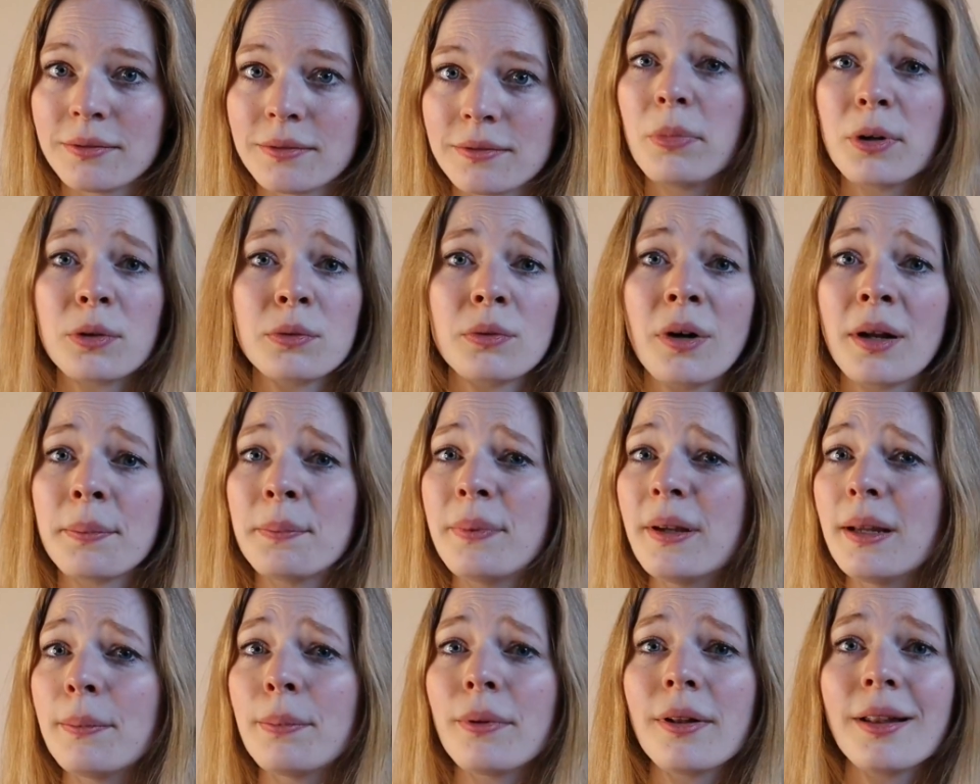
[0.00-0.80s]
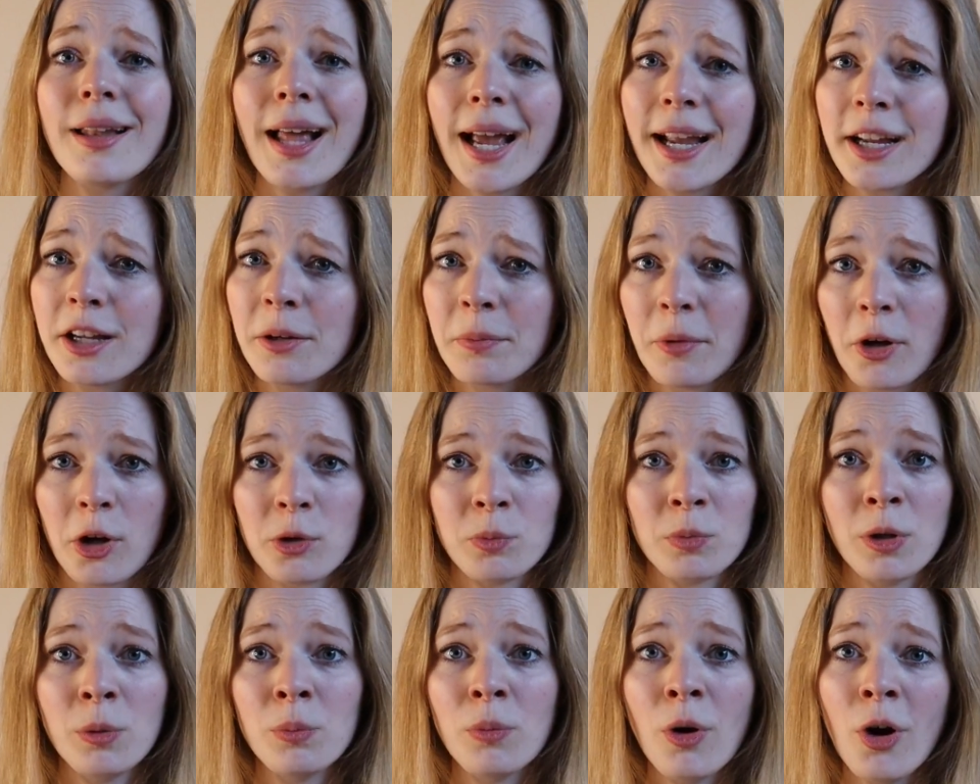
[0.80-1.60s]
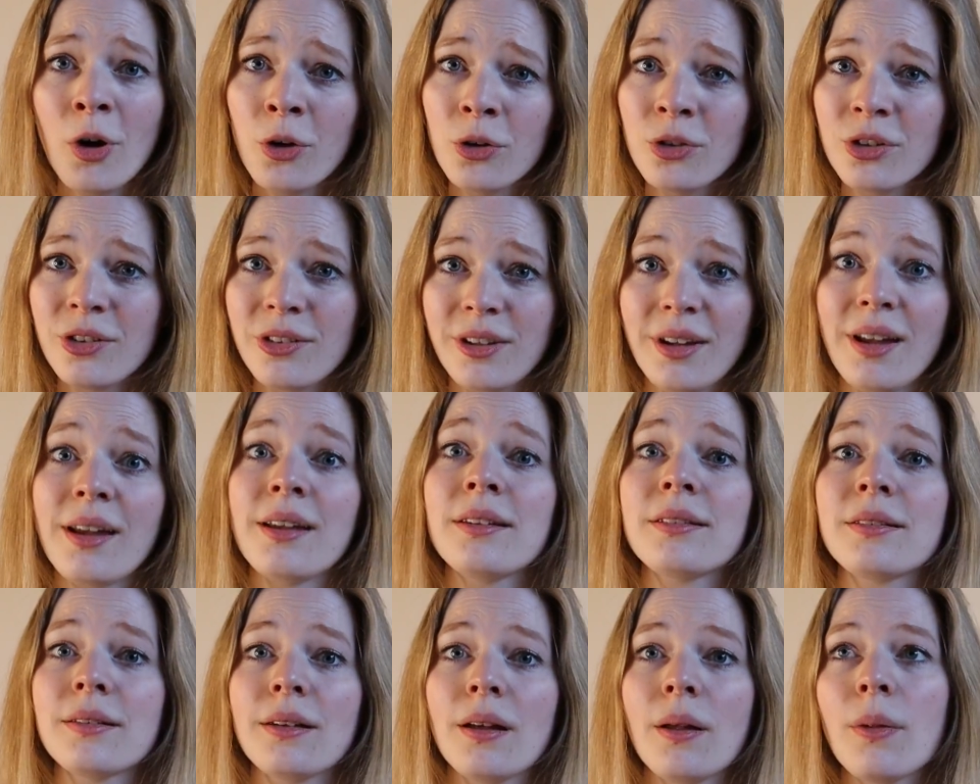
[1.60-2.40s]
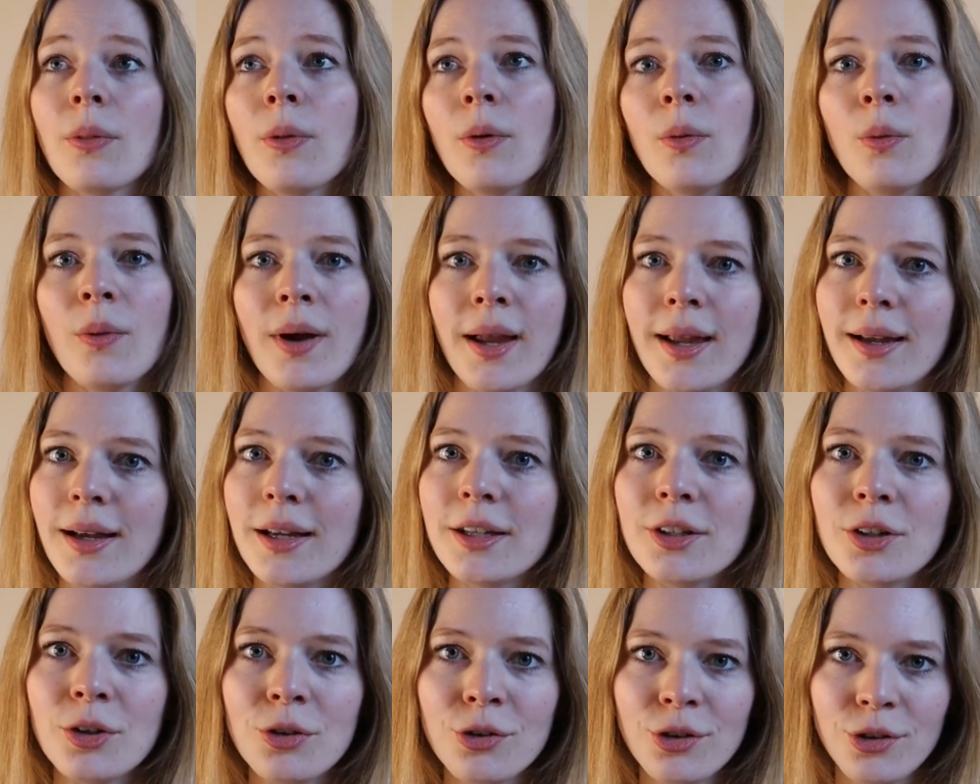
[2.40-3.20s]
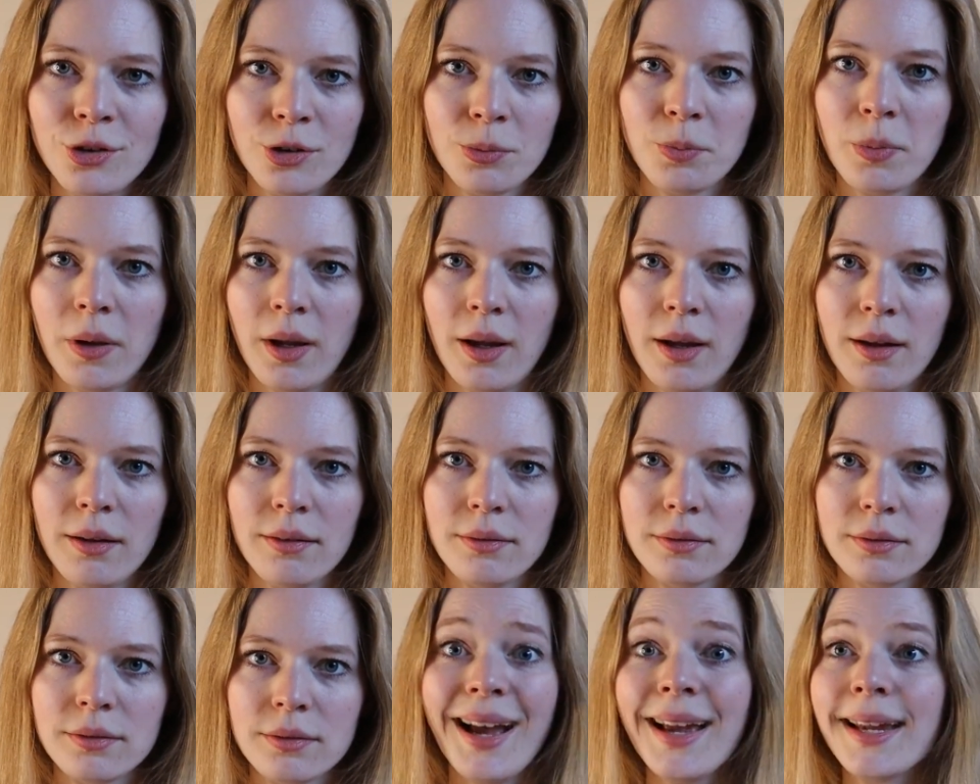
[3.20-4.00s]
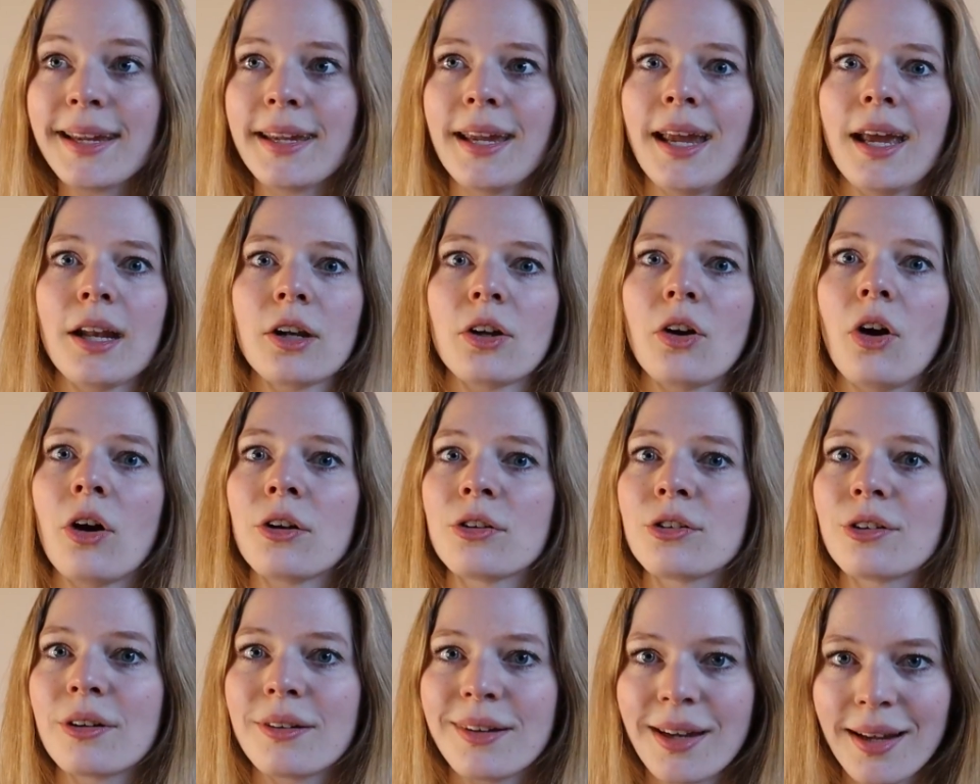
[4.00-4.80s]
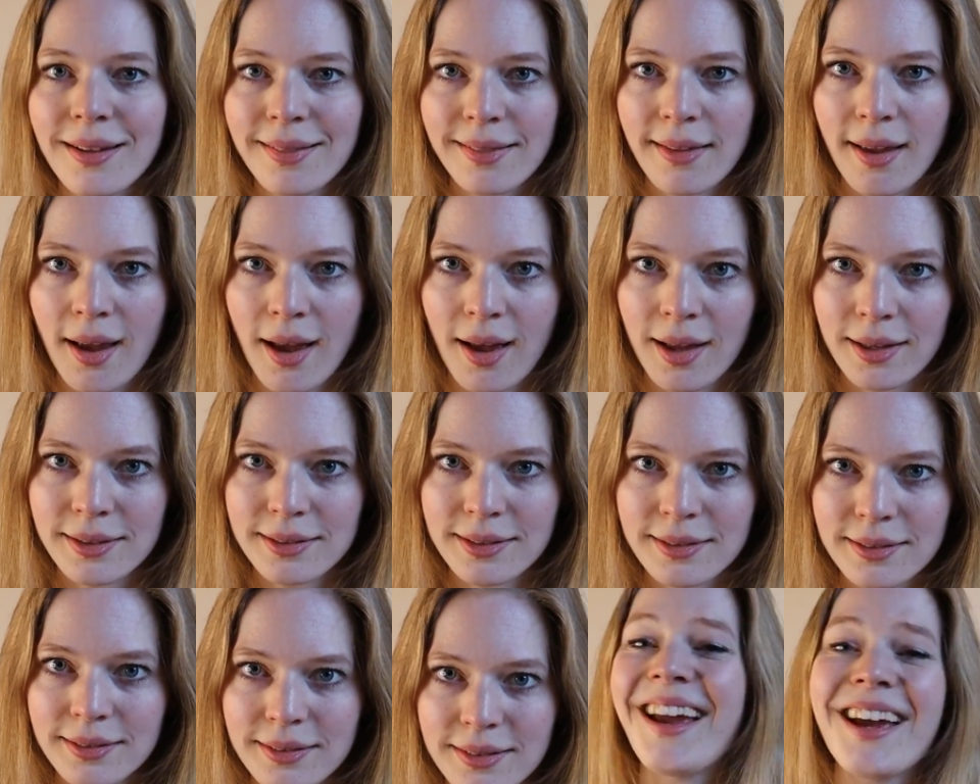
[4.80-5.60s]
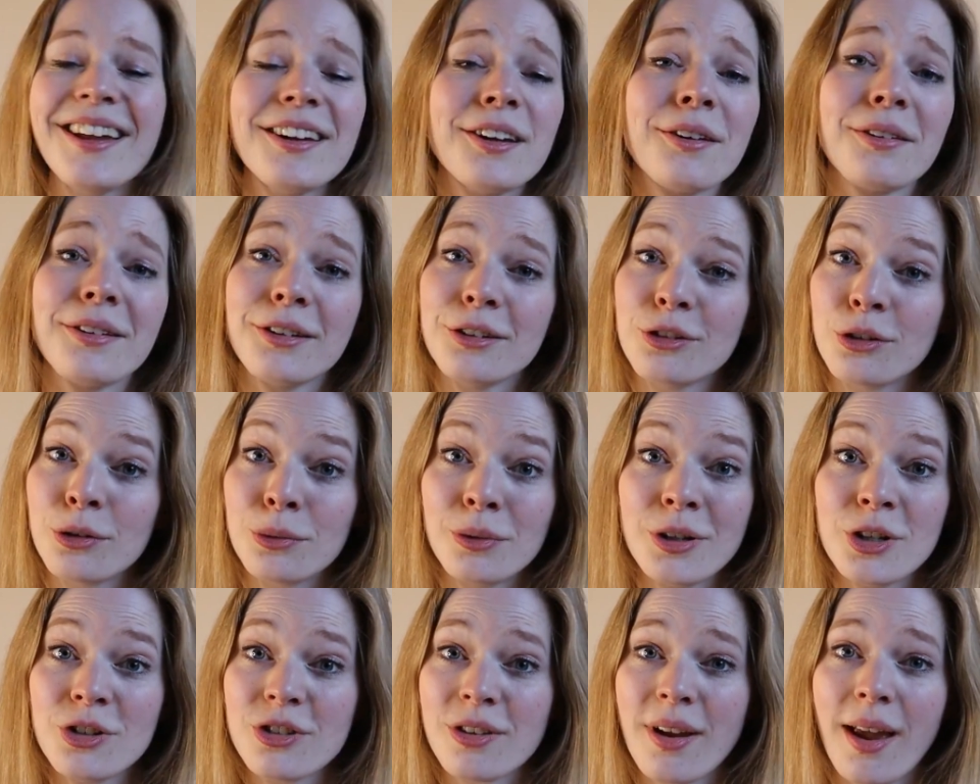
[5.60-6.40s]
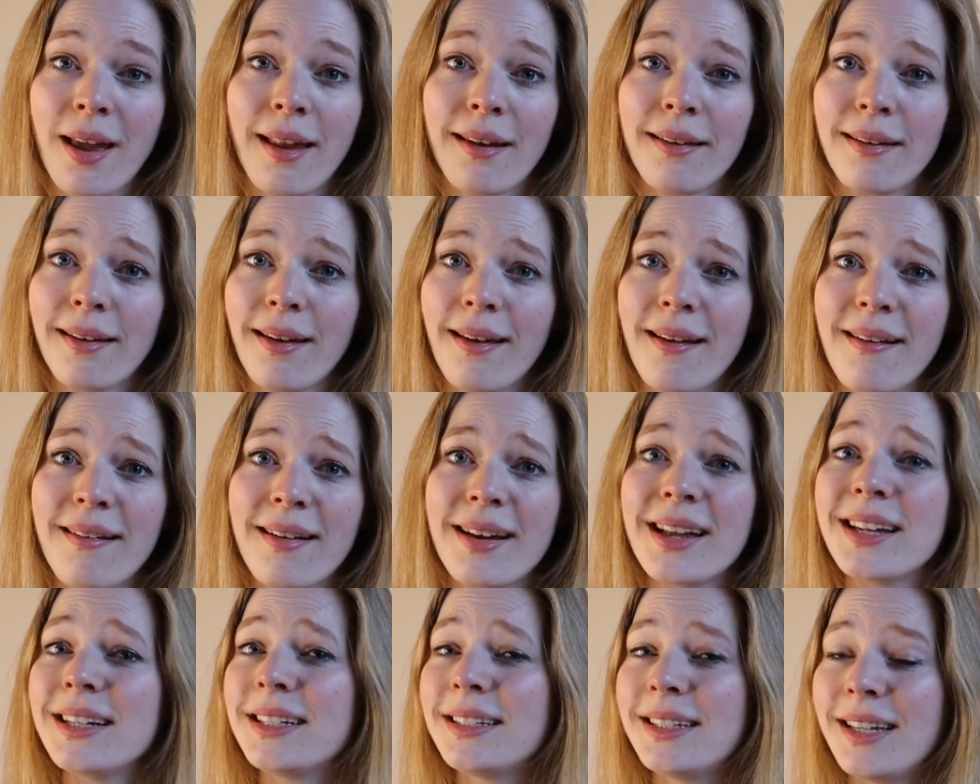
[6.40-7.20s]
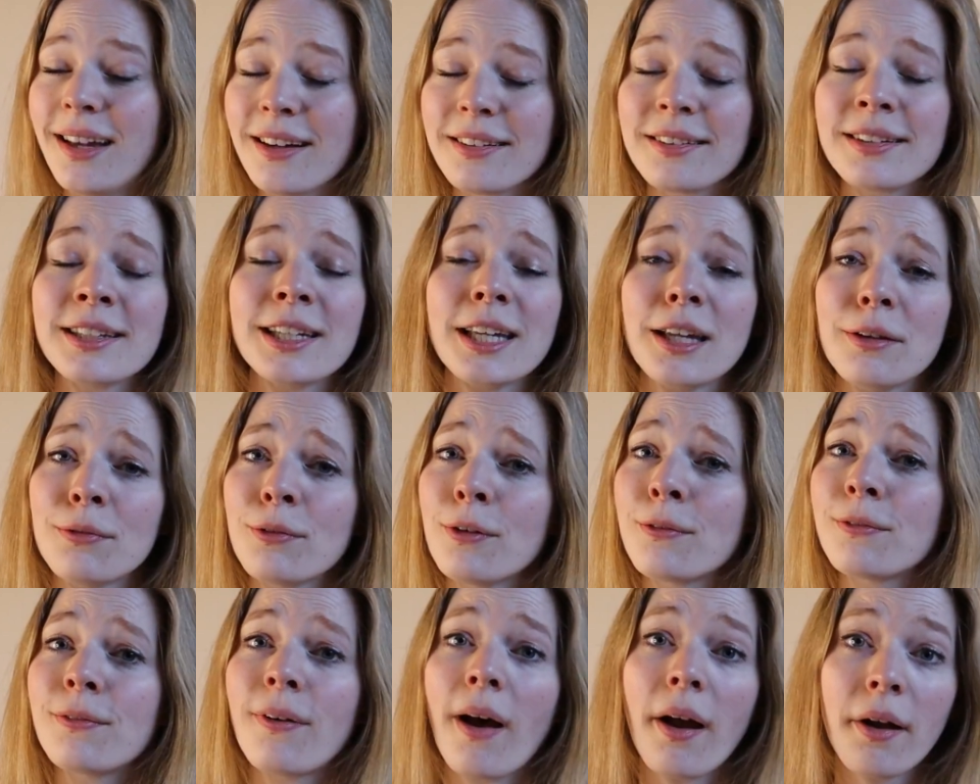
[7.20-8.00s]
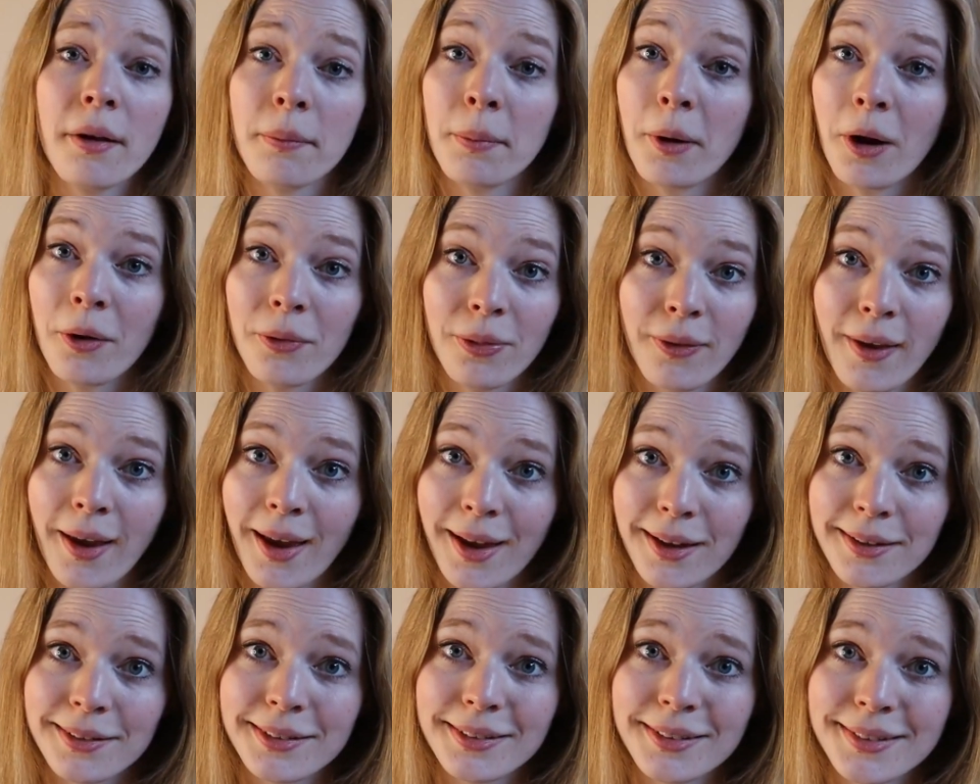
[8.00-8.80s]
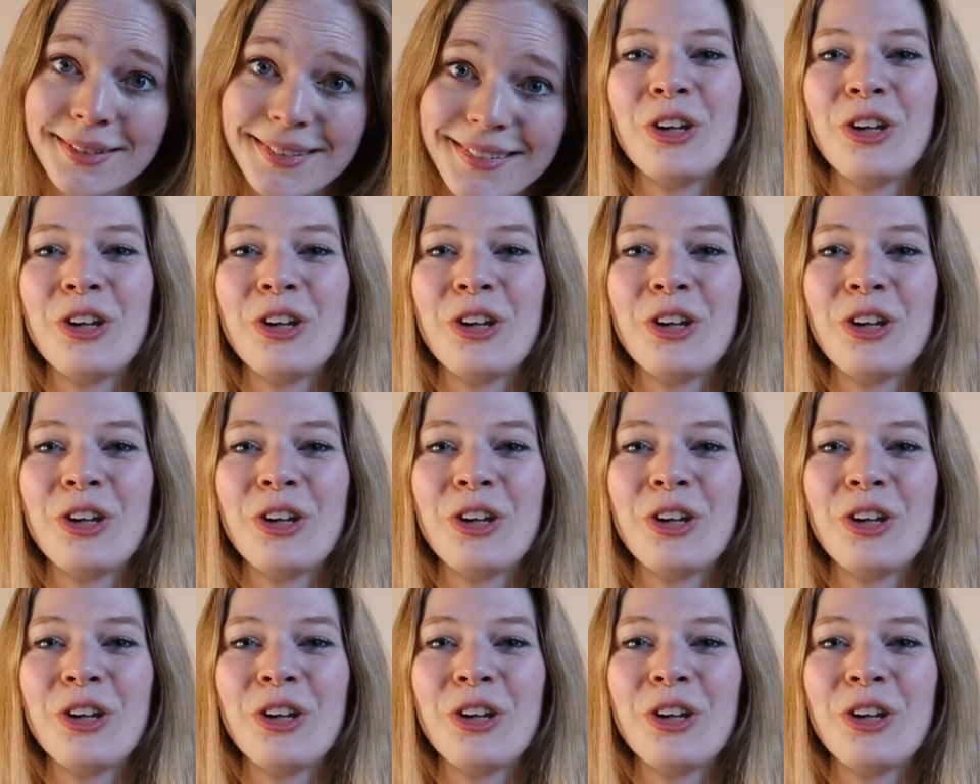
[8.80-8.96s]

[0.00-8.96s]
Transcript: But what people like about me most is the way I used to be. I can't contradict that. And our intuition doesn't give a fuck about that.